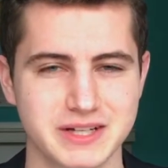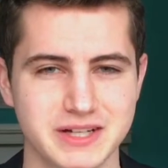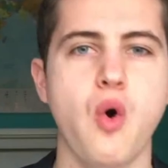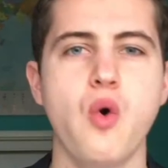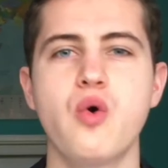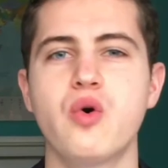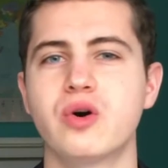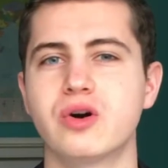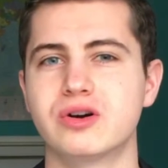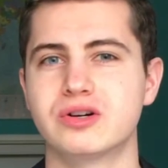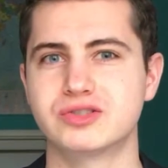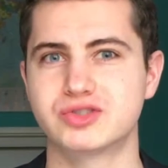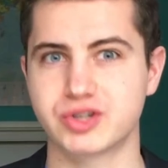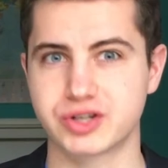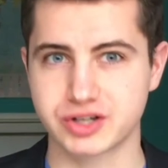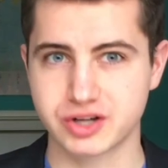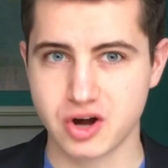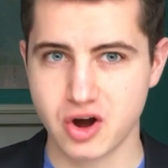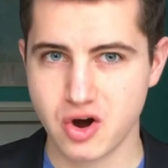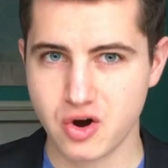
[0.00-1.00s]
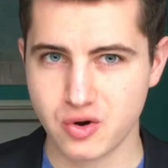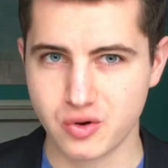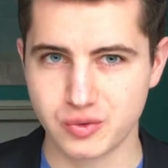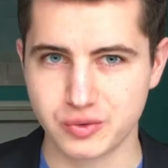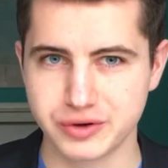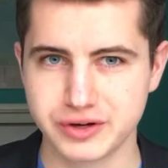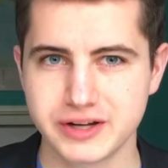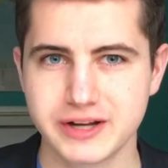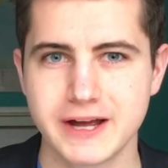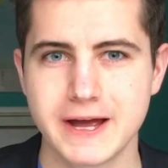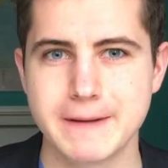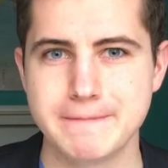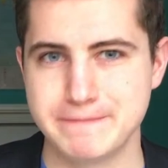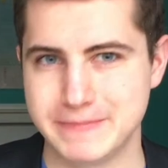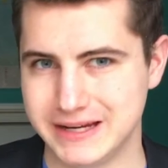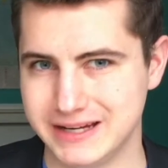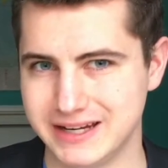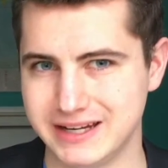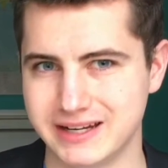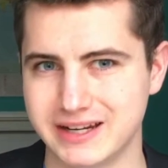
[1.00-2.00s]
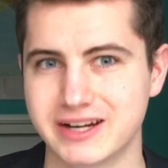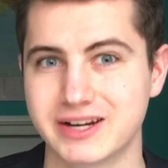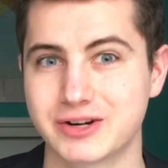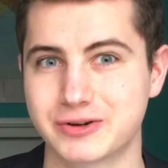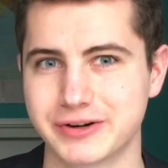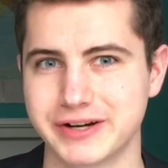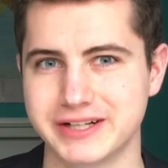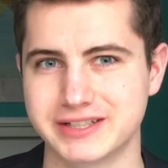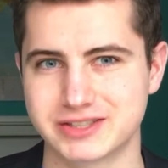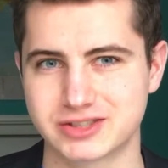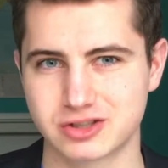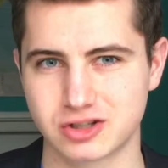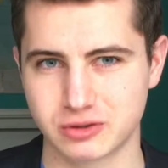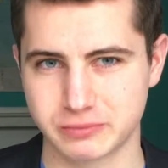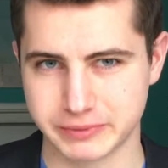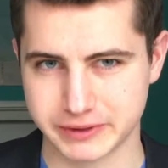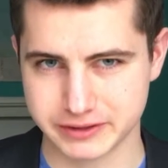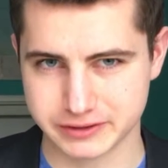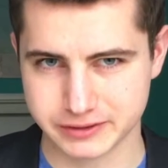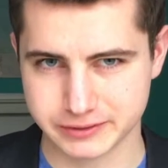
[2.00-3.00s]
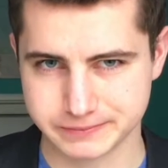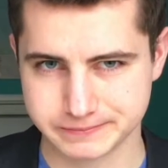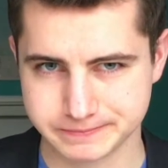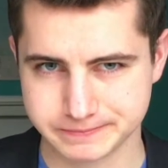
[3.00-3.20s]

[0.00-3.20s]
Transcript: Or Drakōn, meaning great serpent.